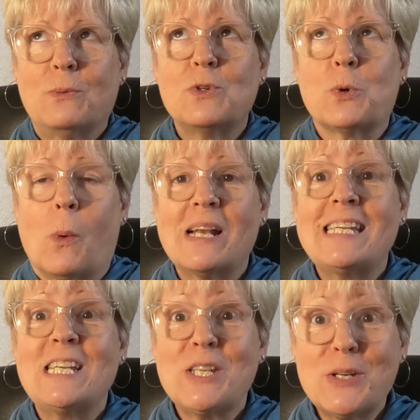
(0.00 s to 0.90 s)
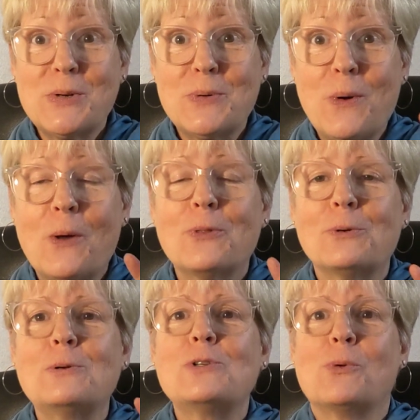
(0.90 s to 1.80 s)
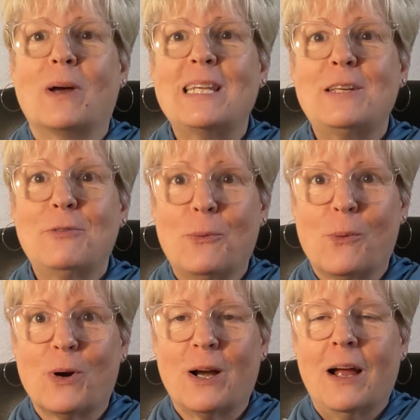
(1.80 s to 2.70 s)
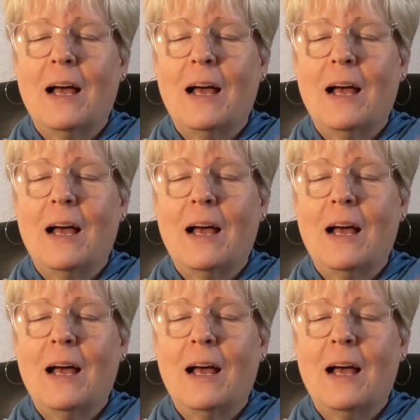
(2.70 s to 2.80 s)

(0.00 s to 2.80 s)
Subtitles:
through 24.